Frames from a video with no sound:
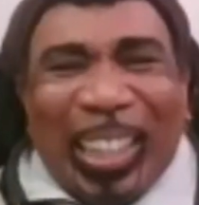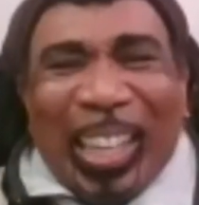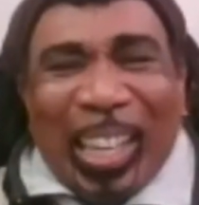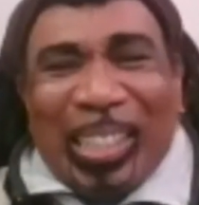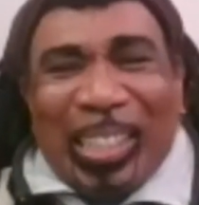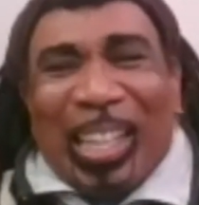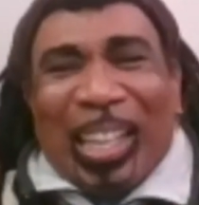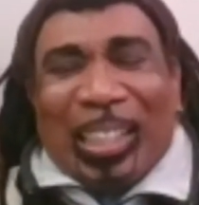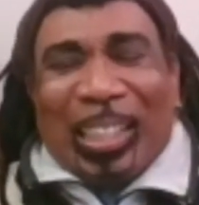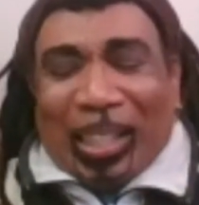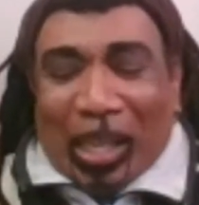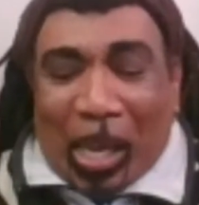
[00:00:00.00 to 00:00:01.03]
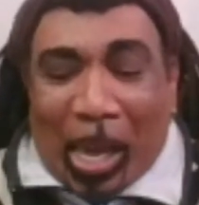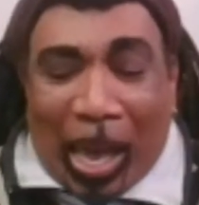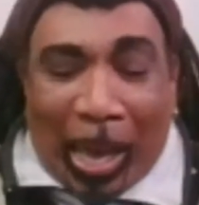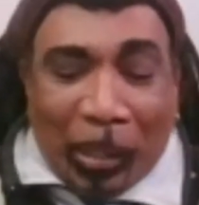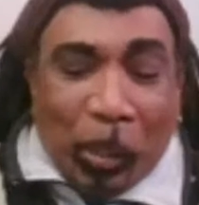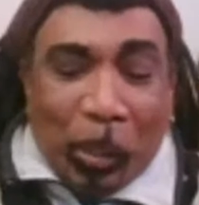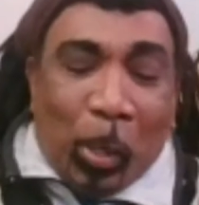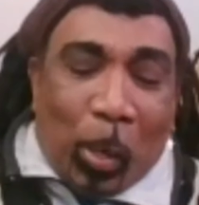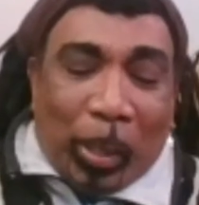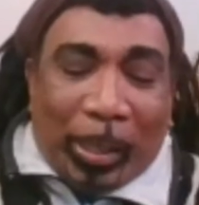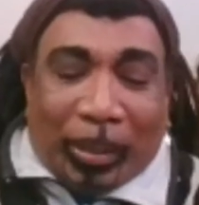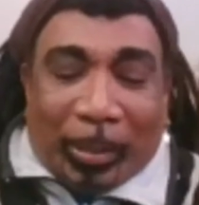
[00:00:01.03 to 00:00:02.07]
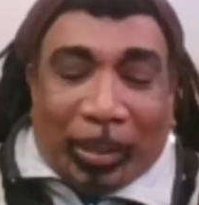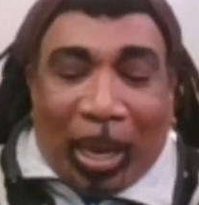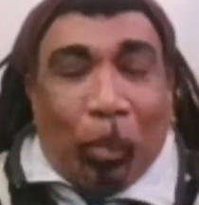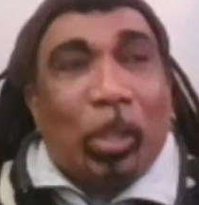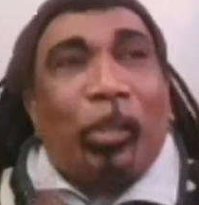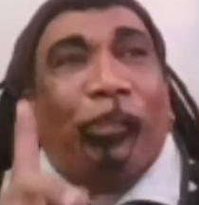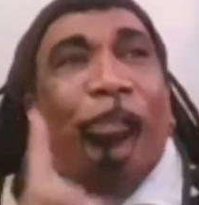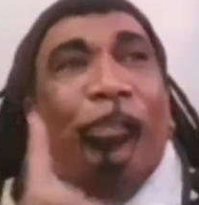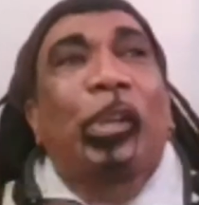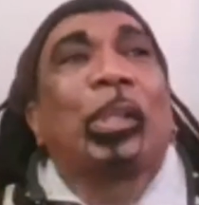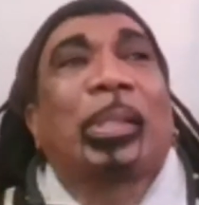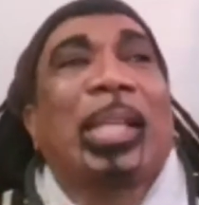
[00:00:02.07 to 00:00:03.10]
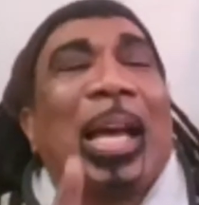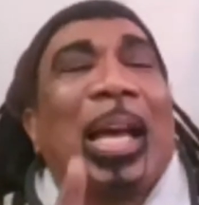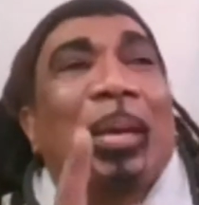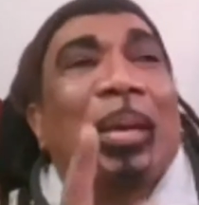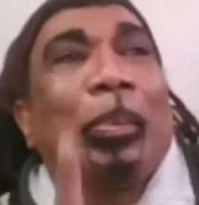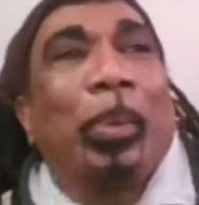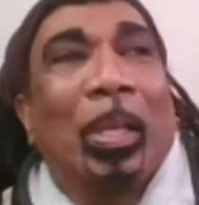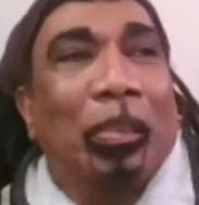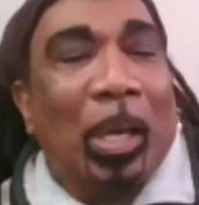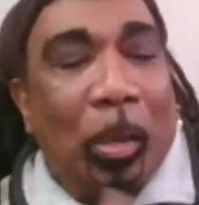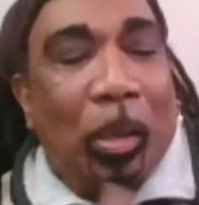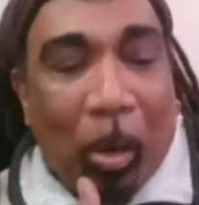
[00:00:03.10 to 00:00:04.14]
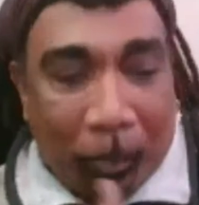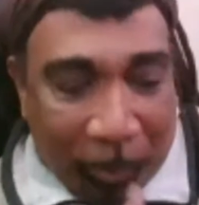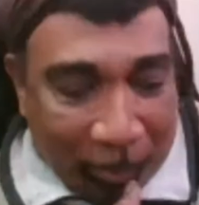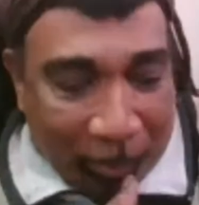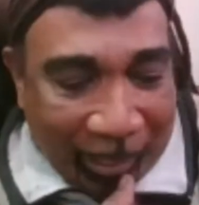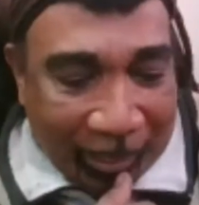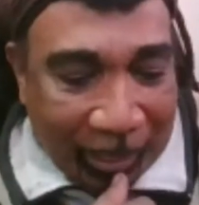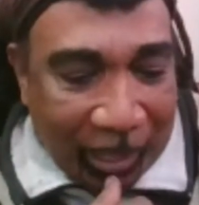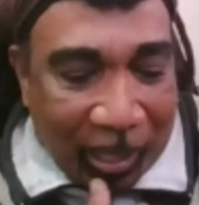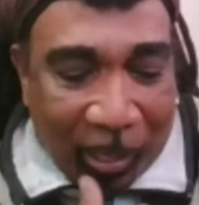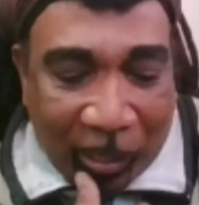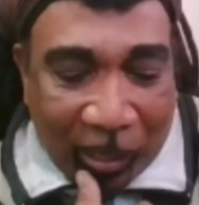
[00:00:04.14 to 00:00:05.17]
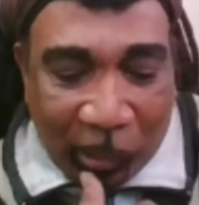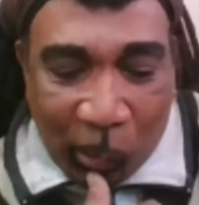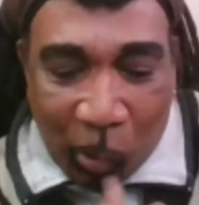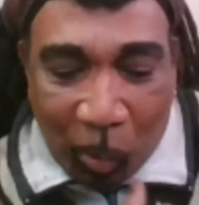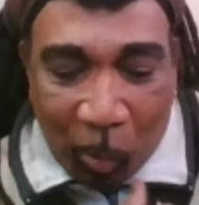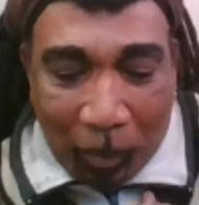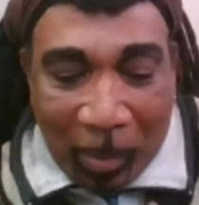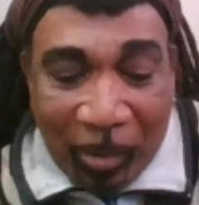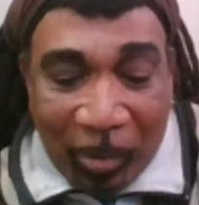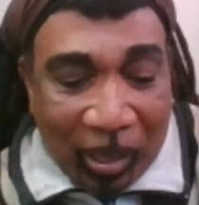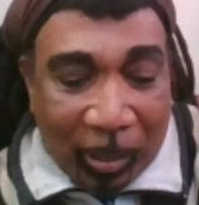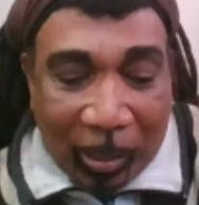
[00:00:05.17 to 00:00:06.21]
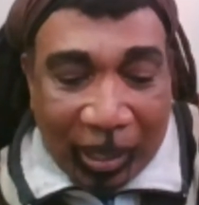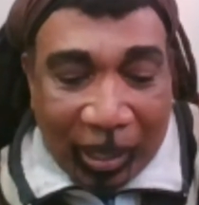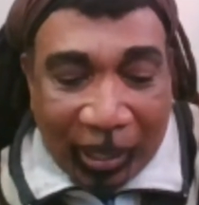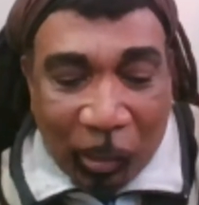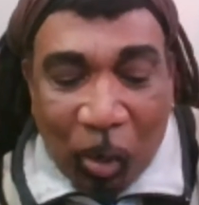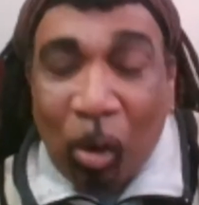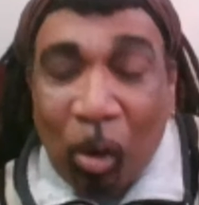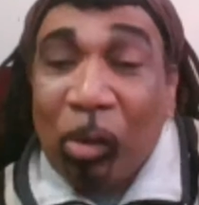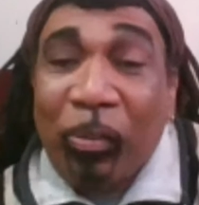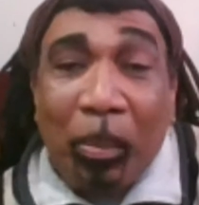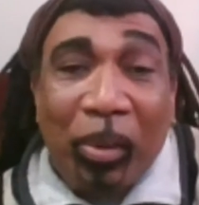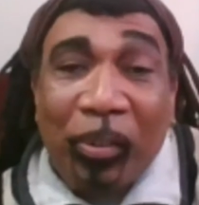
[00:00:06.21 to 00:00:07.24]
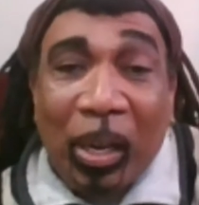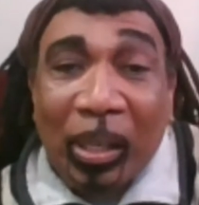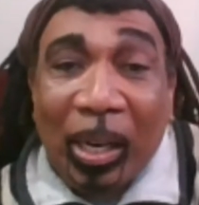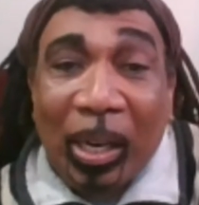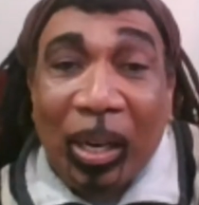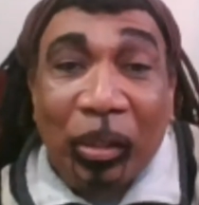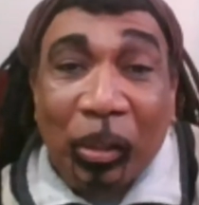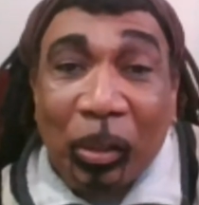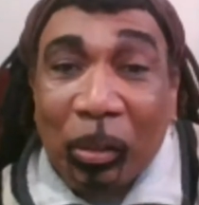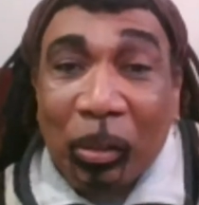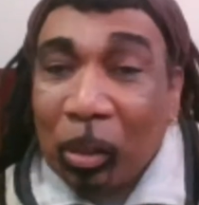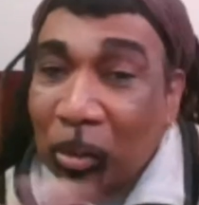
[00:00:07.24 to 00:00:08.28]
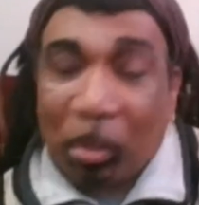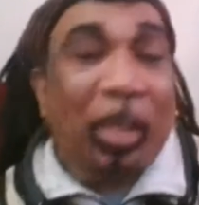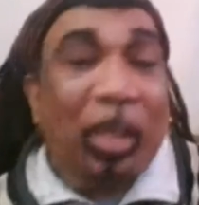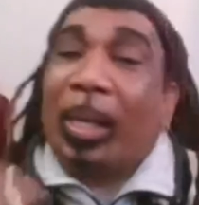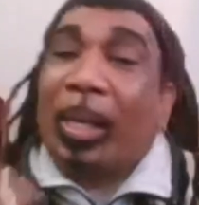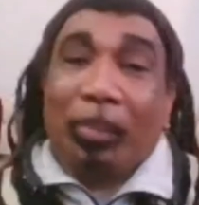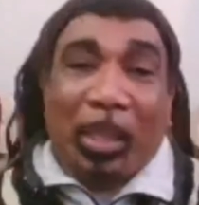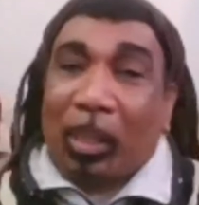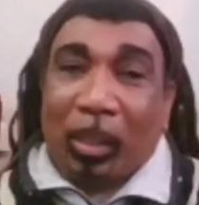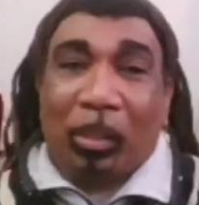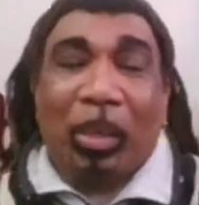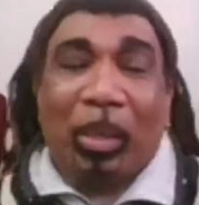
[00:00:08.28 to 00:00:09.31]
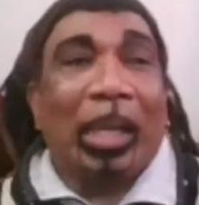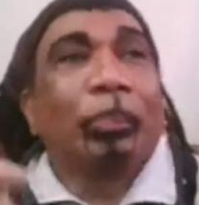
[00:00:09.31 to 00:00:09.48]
Exactly. And you know, that was the first time he paid me a compliment. Because, you know, me never getting a hug from my father, none of them things, right?